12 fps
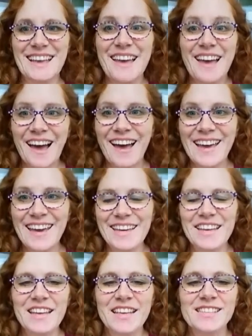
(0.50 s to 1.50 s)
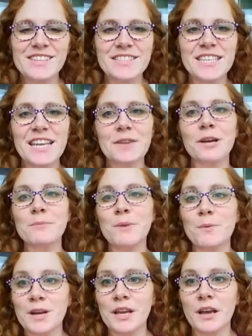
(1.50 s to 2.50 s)
Hi, so today we're going
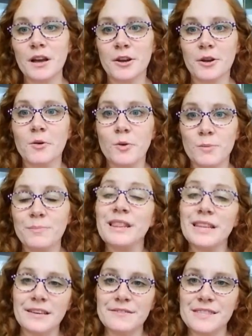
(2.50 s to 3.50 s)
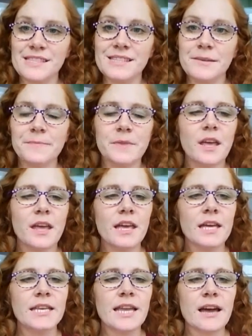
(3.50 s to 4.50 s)
to be working on our core beliefs.
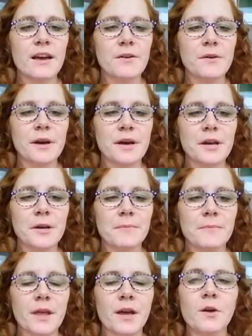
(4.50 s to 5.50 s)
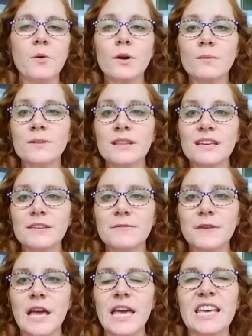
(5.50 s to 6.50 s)
Now, um, a core
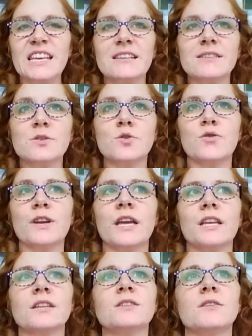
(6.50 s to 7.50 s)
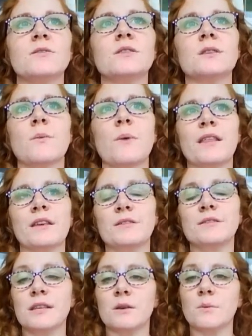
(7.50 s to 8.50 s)
belief is created due to the way that
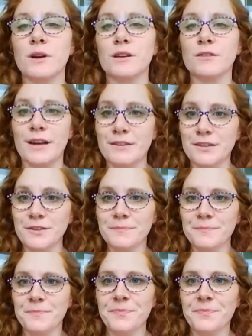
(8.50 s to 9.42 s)
you see the world around you.